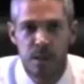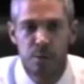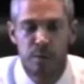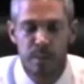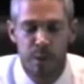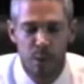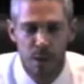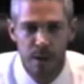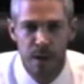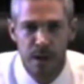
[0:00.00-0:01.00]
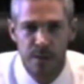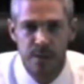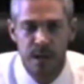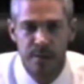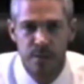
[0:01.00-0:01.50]
to report
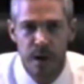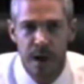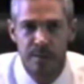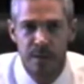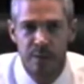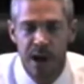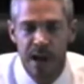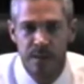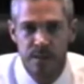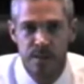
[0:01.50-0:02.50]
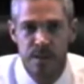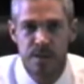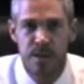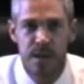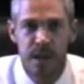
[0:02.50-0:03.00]
unsafe driving
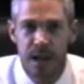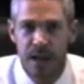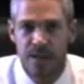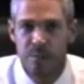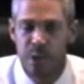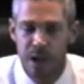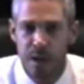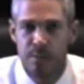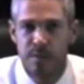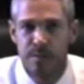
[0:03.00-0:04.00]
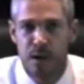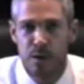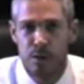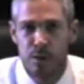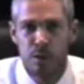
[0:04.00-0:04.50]
practices and to pick up the
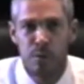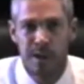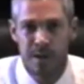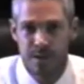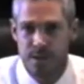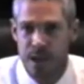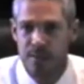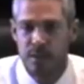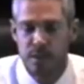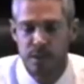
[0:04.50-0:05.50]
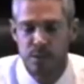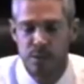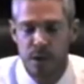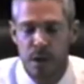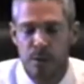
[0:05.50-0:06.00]
phone when it is safe to
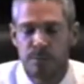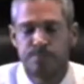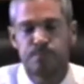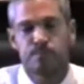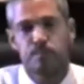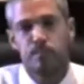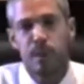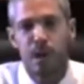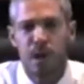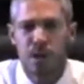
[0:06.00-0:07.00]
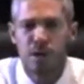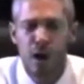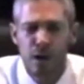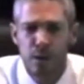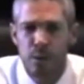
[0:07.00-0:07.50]
do so and
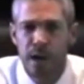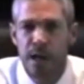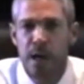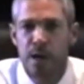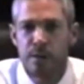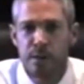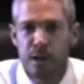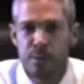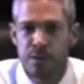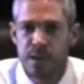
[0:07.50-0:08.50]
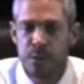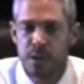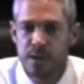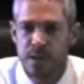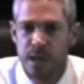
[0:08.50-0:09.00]
call the 1-800 numbers that
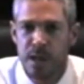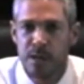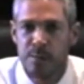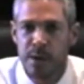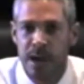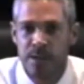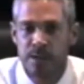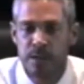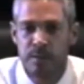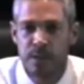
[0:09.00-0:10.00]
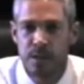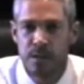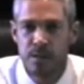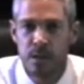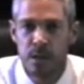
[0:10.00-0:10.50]
we see on the backs of
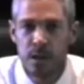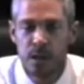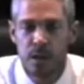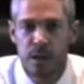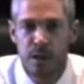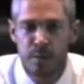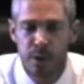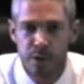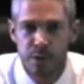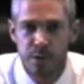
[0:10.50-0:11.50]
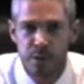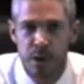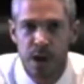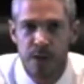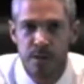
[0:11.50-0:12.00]
these commercial
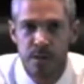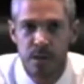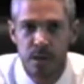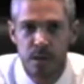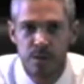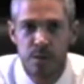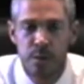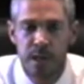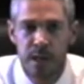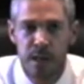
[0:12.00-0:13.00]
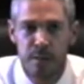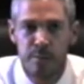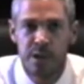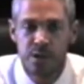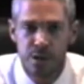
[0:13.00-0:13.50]
trucks, so we
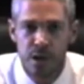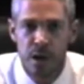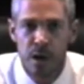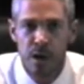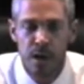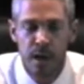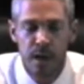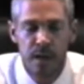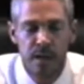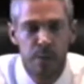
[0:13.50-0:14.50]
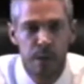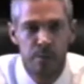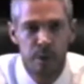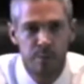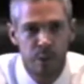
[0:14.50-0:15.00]
can be sure that
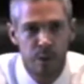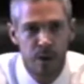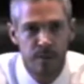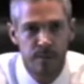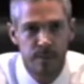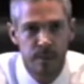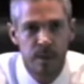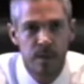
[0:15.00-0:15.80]
we report